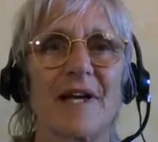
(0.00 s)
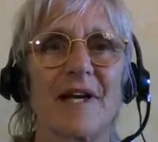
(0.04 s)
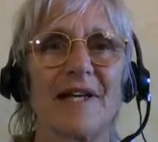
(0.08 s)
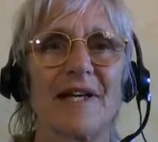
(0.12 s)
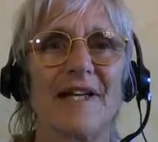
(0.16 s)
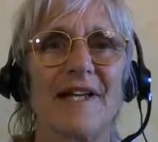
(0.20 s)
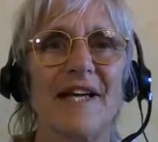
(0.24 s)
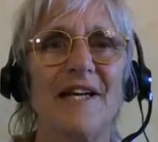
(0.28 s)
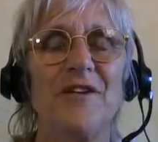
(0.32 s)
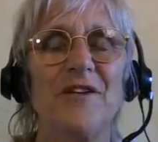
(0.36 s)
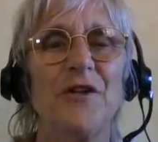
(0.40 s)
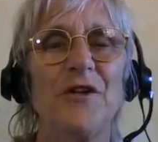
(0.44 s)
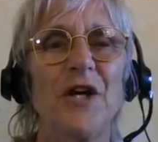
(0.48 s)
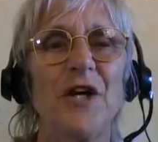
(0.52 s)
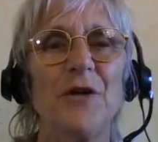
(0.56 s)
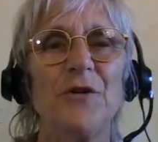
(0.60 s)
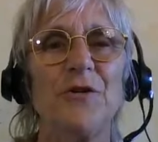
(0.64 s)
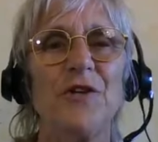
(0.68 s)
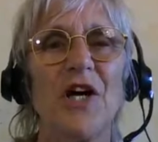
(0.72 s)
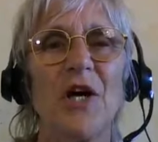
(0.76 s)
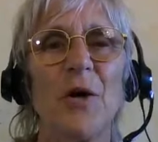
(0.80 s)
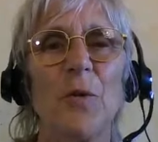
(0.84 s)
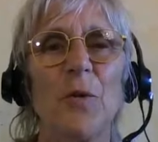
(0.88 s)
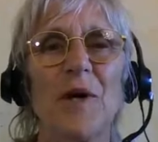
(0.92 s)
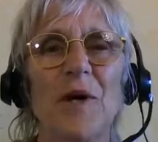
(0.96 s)
and then you don't
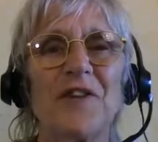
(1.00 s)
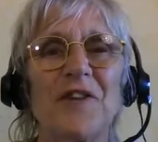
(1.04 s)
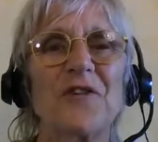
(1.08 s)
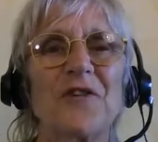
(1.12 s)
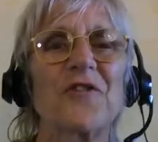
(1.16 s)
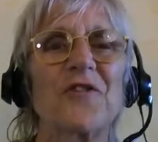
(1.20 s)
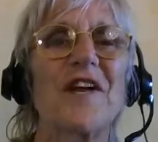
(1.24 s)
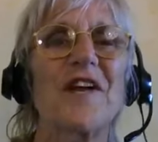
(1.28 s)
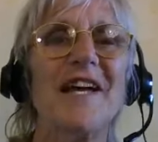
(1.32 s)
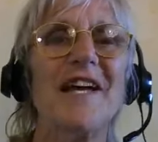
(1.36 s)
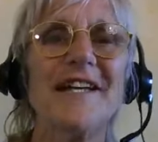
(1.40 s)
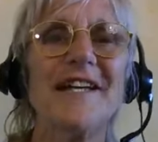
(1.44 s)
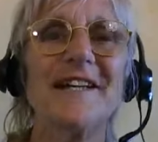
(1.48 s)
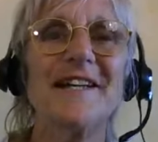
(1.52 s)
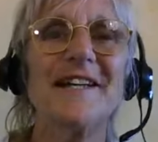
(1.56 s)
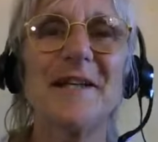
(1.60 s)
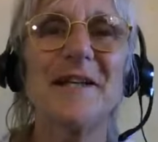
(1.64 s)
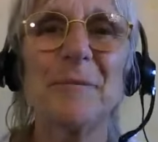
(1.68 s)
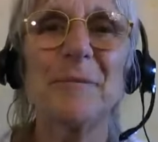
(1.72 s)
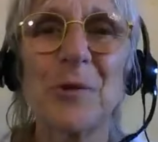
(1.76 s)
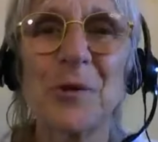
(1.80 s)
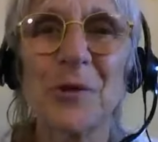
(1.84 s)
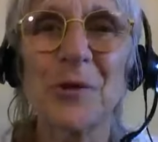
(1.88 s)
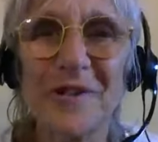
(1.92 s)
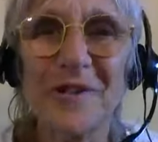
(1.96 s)
know what to say
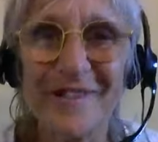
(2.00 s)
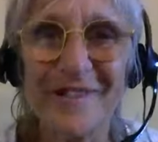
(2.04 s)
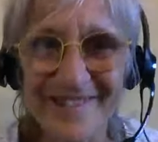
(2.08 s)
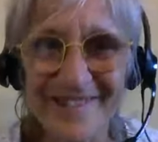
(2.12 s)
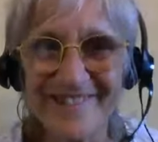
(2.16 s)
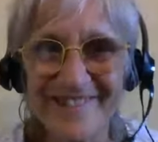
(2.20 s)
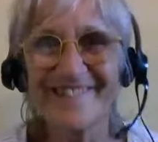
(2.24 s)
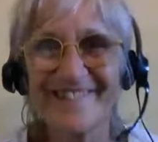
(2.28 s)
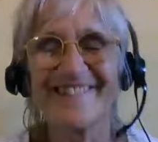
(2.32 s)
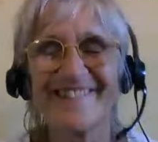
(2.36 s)
anymore